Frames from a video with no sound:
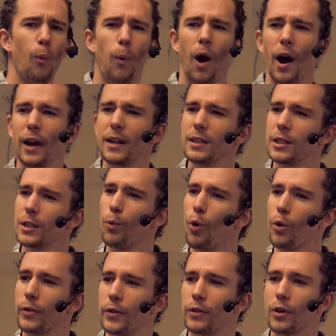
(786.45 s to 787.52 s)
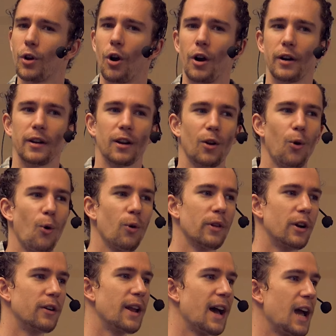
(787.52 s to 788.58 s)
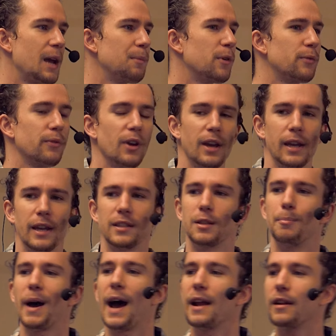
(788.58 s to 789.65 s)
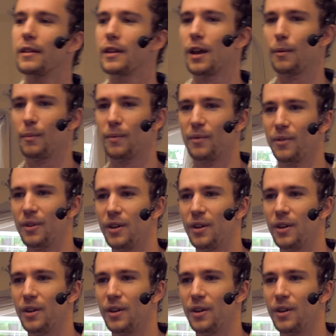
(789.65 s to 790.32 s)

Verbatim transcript: Why does he walk through the garden and call their name if he's abandoned them?